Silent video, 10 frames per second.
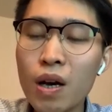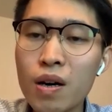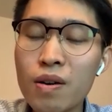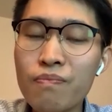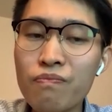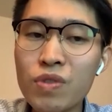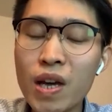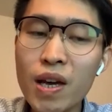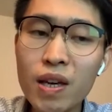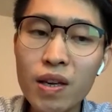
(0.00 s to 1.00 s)
Um,
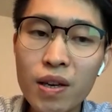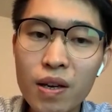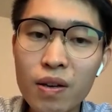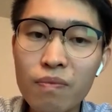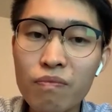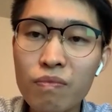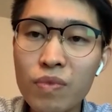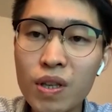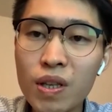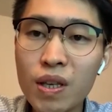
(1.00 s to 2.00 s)
taking
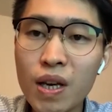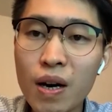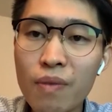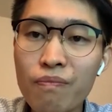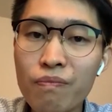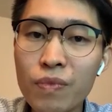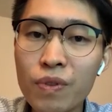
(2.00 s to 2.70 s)
the um,